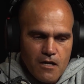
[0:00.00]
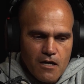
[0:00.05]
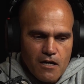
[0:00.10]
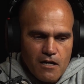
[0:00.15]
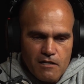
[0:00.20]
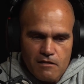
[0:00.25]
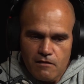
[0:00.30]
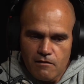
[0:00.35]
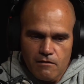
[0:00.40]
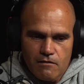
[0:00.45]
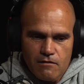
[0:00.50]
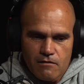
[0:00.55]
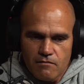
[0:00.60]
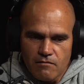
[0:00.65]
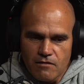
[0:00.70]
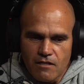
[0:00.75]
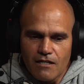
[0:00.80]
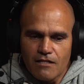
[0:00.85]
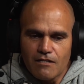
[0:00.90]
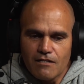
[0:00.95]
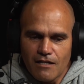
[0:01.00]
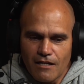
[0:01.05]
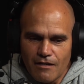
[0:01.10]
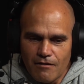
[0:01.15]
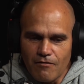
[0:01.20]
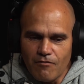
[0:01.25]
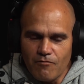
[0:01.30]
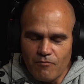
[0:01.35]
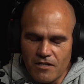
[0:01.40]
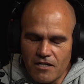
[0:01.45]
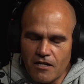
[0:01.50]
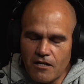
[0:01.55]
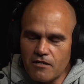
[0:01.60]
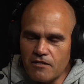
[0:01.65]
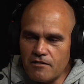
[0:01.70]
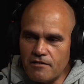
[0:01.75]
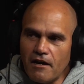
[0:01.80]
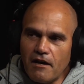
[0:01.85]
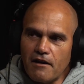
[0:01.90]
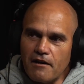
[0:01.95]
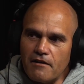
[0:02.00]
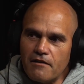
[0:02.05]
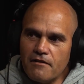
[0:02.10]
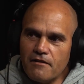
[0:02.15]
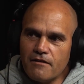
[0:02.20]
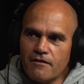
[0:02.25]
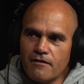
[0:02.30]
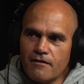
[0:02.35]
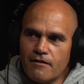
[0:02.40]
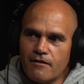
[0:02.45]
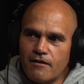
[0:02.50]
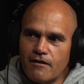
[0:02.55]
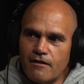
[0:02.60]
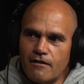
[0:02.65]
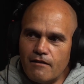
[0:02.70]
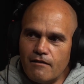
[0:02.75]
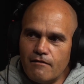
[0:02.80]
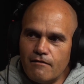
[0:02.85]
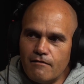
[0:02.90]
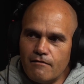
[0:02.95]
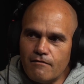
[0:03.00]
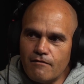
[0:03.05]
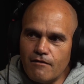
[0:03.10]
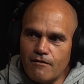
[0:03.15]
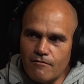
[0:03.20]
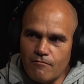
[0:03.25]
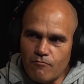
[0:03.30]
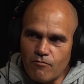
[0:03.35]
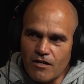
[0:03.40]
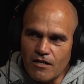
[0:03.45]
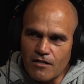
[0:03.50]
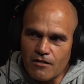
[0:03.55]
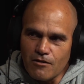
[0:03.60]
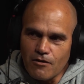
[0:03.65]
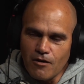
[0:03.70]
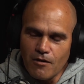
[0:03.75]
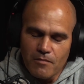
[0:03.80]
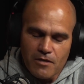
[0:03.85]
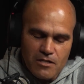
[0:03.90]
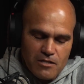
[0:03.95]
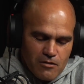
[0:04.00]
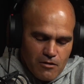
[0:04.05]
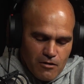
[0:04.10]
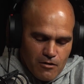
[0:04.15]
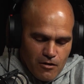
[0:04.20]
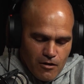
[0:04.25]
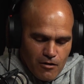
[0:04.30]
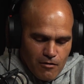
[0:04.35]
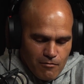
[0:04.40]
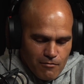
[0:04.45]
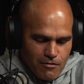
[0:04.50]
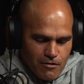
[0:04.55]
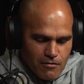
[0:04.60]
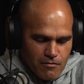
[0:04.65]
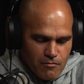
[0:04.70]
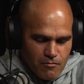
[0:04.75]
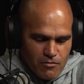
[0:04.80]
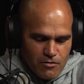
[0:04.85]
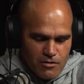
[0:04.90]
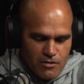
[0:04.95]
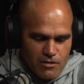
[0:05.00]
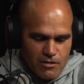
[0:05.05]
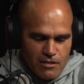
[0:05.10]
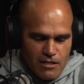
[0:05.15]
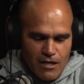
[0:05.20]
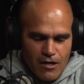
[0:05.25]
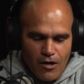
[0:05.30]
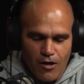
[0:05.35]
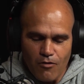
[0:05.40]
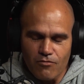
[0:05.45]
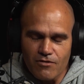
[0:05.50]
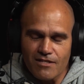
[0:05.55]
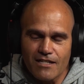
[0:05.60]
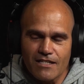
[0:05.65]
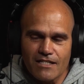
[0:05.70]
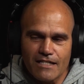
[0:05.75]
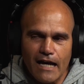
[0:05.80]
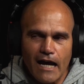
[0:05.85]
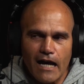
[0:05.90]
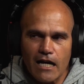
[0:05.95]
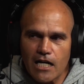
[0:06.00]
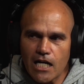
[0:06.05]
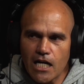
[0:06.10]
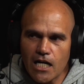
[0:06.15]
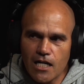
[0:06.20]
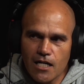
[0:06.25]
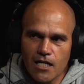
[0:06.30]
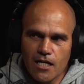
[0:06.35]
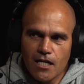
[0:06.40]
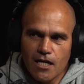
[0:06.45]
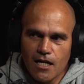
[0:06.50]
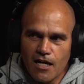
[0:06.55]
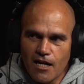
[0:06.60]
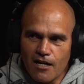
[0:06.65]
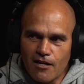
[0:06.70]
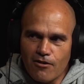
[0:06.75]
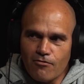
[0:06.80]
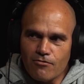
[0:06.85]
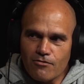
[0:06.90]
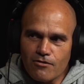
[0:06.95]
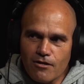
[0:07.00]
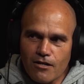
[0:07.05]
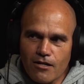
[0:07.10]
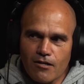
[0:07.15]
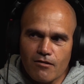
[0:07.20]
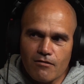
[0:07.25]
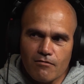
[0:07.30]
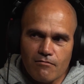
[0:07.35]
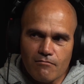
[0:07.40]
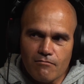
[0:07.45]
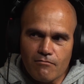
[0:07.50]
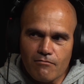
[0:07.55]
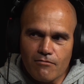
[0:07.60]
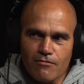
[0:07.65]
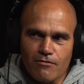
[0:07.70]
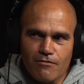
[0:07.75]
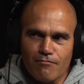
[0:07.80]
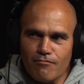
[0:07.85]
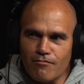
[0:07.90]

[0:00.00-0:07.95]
And they'd say, we know you done it. And one of the comments I got was that I was a duck. And I was like, what?